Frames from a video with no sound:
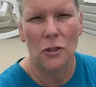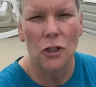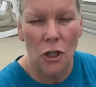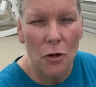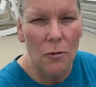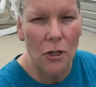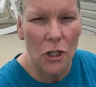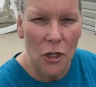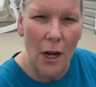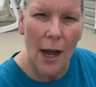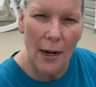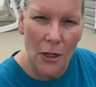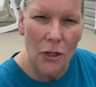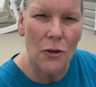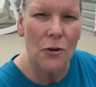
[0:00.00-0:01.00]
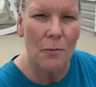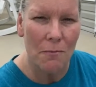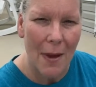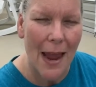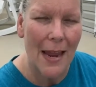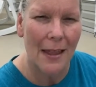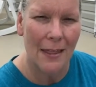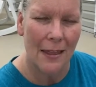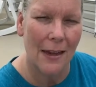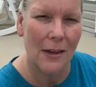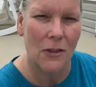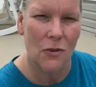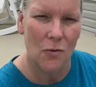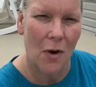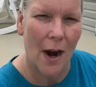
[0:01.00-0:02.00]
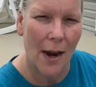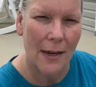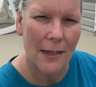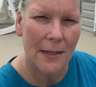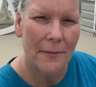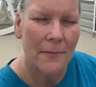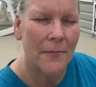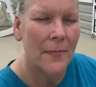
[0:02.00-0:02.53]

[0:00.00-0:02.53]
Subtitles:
Do what you got to do to make things right.